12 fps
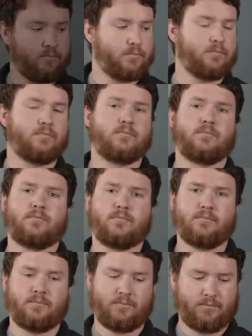
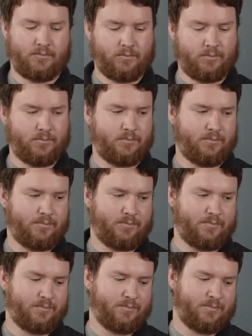
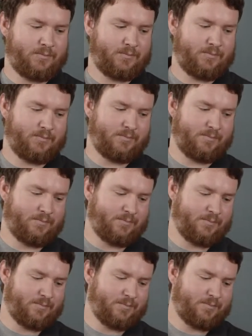
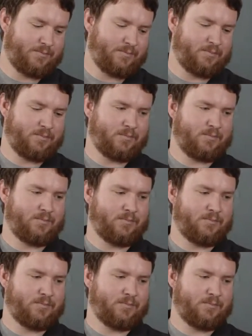[no speech]